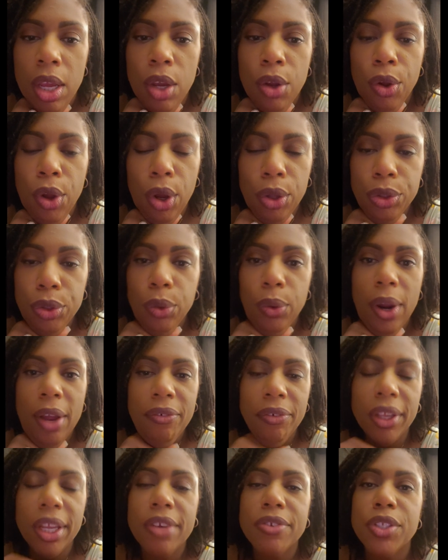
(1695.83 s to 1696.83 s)
go through
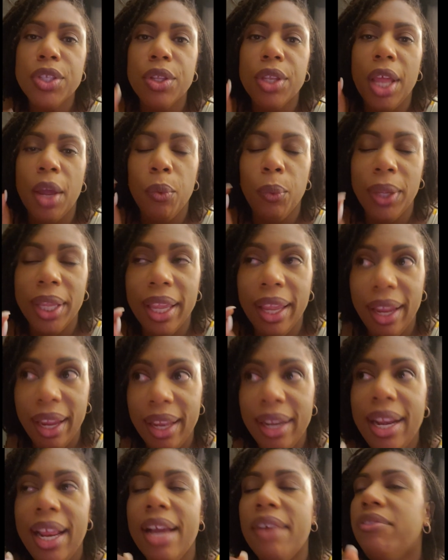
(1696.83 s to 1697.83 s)
IVF so that we
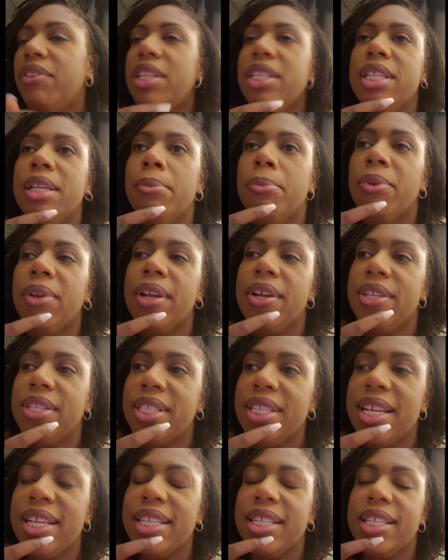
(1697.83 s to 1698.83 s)
can have these
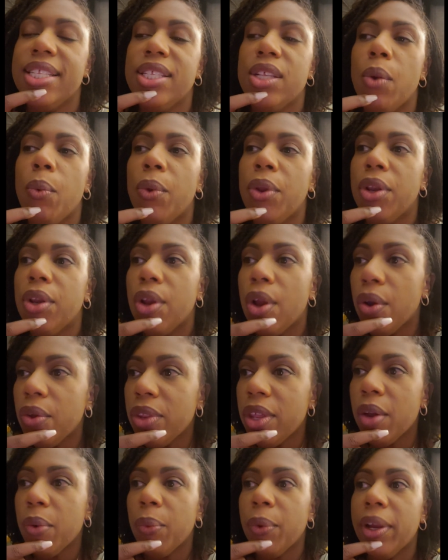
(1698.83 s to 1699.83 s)
embryos tested, so we know
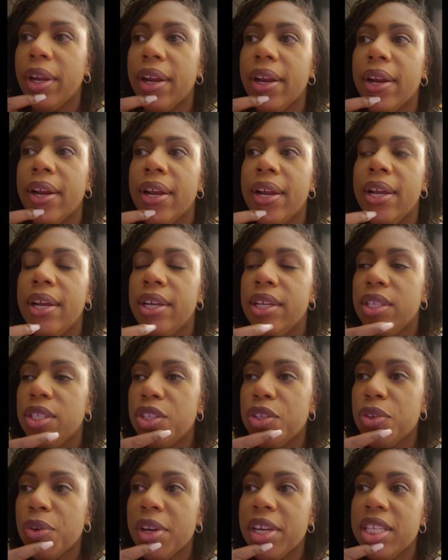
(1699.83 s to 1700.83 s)
that we're
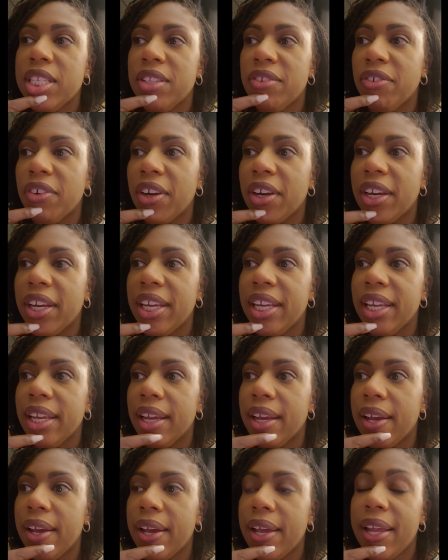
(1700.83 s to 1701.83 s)
transferring
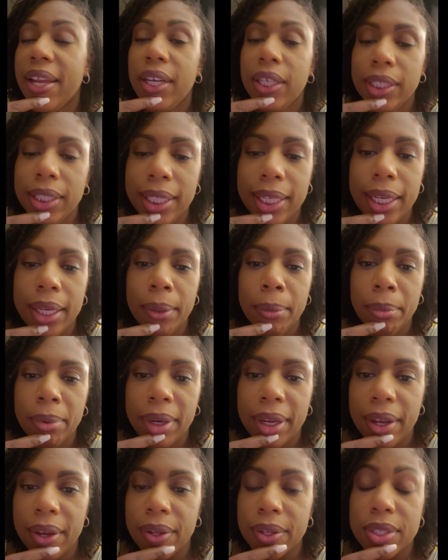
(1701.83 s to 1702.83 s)
healthy
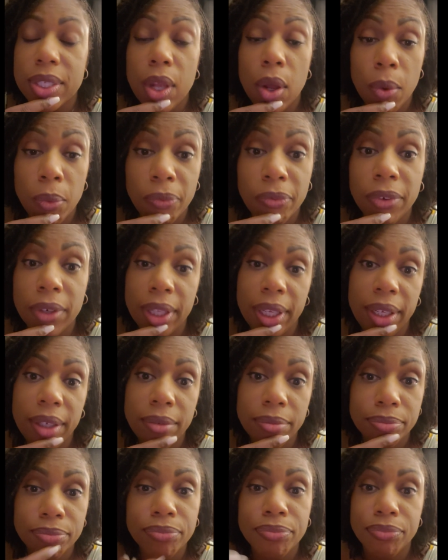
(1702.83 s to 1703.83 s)
embryos, hopefully,
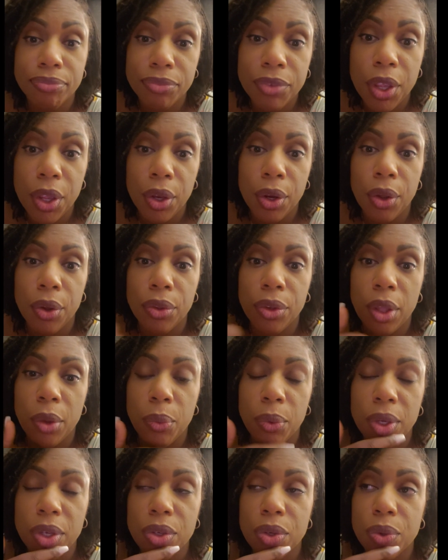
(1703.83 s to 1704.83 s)
that we